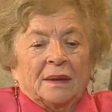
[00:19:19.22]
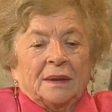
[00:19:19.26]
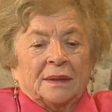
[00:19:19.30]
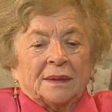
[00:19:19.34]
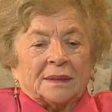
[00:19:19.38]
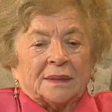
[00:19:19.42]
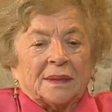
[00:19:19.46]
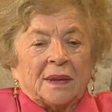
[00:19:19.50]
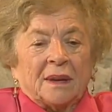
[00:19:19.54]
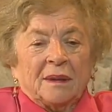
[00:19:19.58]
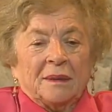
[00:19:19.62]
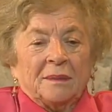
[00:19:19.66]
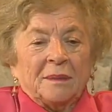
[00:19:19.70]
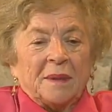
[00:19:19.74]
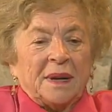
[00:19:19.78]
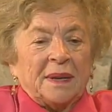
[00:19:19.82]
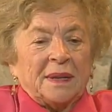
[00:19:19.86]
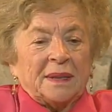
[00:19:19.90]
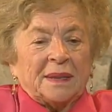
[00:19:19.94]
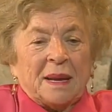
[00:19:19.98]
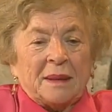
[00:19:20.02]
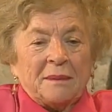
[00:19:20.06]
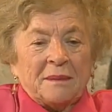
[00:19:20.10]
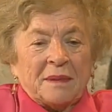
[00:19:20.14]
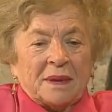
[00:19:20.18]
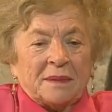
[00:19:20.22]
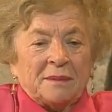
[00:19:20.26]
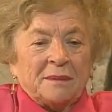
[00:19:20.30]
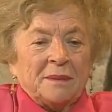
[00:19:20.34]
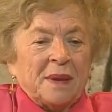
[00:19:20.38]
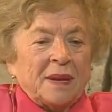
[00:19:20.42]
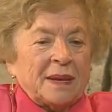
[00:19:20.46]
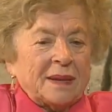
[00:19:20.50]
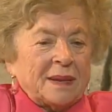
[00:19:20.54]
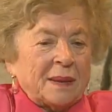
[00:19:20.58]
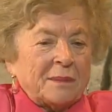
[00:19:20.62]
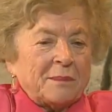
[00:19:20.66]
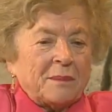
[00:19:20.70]
So many times I
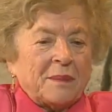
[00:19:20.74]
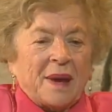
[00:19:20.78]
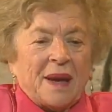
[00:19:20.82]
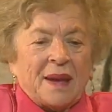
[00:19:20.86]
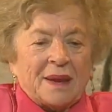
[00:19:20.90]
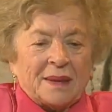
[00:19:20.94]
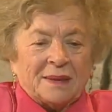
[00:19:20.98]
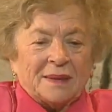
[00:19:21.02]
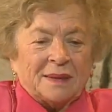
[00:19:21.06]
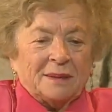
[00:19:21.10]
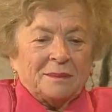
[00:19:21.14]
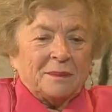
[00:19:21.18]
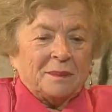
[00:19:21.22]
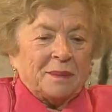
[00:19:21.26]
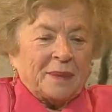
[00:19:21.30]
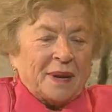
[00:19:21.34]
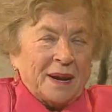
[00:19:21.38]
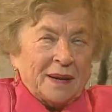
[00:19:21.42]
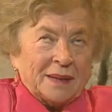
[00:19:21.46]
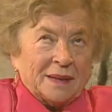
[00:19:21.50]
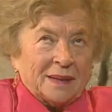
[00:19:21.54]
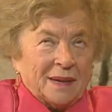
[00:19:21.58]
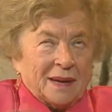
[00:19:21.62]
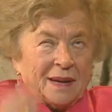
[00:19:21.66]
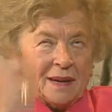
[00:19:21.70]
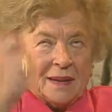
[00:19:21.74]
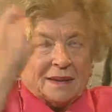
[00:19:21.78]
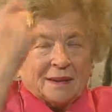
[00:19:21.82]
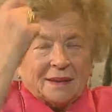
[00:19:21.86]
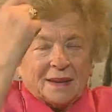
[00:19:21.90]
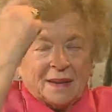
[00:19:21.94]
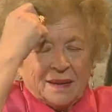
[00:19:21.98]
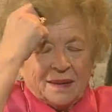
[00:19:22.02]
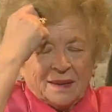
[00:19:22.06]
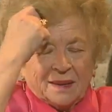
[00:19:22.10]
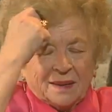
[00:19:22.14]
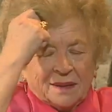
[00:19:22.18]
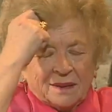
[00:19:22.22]
make a bite in bread and I
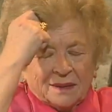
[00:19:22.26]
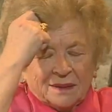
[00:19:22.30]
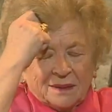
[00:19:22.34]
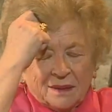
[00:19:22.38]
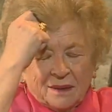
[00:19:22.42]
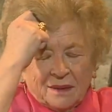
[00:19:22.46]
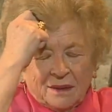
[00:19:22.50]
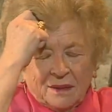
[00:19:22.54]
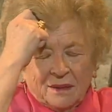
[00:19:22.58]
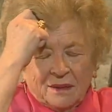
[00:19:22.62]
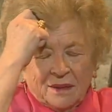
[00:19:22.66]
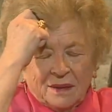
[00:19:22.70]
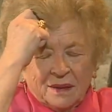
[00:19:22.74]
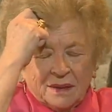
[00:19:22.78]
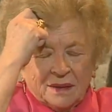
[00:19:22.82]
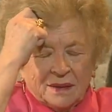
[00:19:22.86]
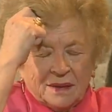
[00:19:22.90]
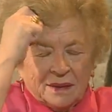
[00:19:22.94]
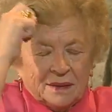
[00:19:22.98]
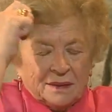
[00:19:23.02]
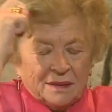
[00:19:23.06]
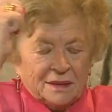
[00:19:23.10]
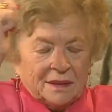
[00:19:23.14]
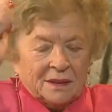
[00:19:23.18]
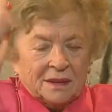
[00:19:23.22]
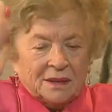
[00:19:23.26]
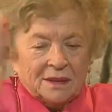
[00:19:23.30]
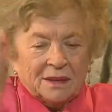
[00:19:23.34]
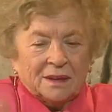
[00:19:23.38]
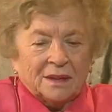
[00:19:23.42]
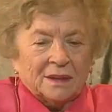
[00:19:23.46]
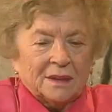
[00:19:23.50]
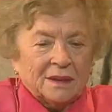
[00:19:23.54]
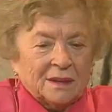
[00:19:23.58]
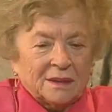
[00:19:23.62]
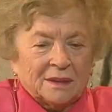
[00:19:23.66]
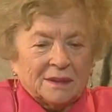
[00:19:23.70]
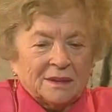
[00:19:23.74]
think, oh,
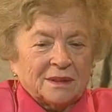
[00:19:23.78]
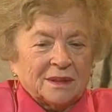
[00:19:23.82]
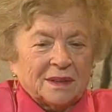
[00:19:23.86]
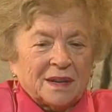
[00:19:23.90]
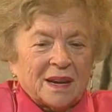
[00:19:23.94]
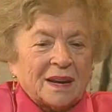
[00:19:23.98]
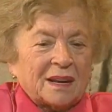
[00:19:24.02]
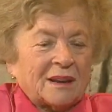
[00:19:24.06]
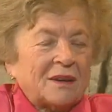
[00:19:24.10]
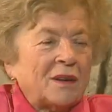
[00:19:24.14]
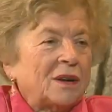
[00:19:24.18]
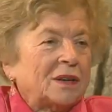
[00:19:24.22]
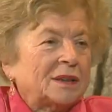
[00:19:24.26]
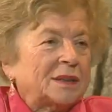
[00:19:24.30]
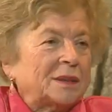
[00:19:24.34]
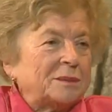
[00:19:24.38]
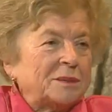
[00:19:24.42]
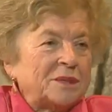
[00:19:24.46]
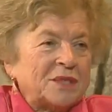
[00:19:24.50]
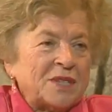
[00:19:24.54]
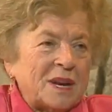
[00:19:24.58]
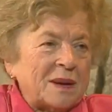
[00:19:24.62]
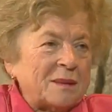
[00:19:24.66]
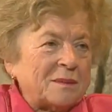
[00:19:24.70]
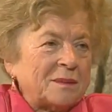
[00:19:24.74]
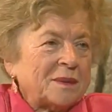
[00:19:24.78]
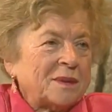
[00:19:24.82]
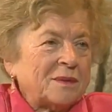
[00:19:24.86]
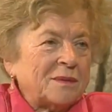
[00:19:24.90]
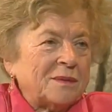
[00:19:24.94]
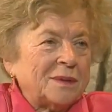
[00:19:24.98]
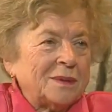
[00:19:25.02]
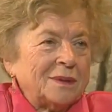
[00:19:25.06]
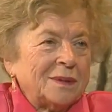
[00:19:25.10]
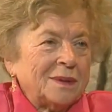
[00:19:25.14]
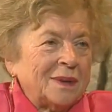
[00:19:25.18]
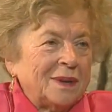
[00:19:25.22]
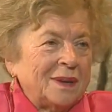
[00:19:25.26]
I called him
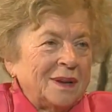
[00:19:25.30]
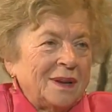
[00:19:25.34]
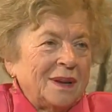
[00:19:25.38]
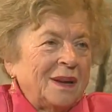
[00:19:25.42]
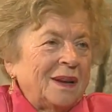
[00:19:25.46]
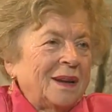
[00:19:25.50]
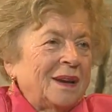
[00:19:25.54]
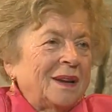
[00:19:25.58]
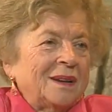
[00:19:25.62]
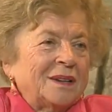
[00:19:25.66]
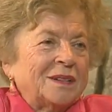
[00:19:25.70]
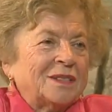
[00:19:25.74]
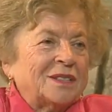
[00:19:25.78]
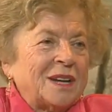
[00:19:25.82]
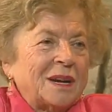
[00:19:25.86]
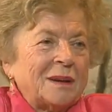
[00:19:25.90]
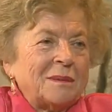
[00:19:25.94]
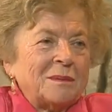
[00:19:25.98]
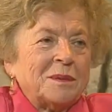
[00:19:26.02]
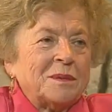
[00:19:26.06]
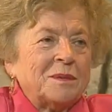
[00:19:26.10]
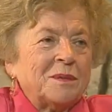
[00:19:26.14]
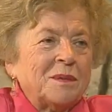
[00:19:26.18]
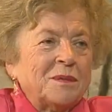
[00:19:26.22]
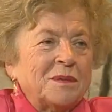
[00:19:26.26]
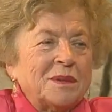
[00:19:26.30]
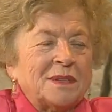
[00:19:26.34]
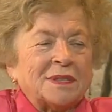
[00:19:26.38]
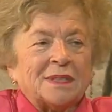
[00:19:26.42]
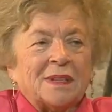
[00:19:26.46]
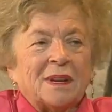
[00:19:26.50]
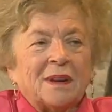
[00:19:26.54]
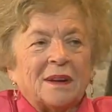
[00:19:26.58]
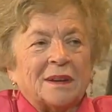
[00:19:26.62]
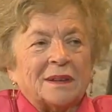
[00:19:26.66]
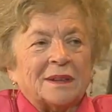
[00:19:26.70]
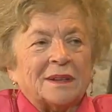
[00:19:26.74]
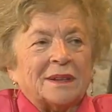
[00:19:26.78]
Shamku. Shamku was
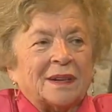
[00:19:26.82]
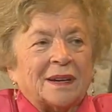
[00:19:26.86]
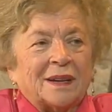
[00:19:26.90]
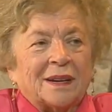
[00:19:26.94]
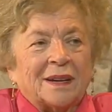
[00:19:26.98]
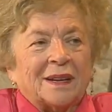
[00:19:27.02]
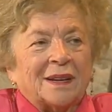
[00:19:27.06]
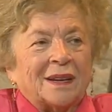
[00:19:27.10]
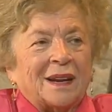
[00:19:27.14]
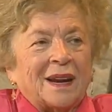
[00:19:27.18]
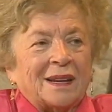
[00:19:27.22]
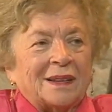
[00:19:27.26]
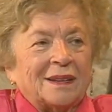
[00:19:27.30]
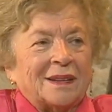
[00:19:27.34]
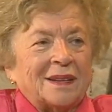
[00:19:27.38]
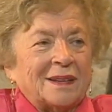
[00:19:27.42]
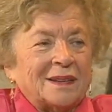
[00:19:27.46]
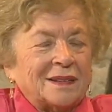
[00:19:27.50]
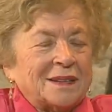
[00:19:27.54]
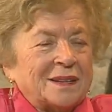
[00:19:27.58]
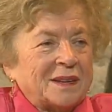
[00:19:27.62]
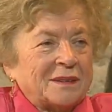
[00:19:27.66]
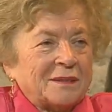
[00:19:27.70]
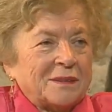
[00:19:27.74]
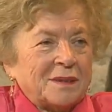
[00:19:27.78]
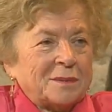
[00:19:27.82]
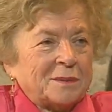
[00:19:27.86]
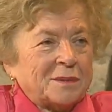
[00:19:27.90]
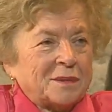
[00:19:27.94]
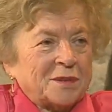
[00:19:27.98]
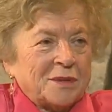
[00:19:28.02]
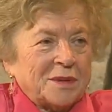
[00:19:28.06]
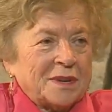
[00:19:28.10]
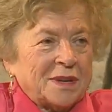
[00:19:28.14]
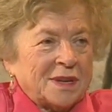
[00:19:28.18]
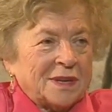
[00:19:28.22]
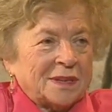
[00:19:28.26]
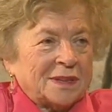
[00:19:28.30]
hungry and I didn't give him to
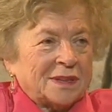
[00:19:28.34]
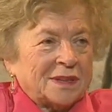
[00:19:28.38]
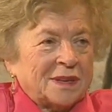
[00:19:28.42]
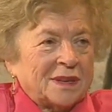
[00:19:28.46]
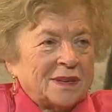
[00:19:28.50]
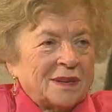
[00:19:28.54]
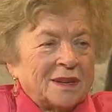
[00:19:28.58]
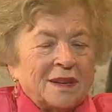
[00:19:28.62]
eat.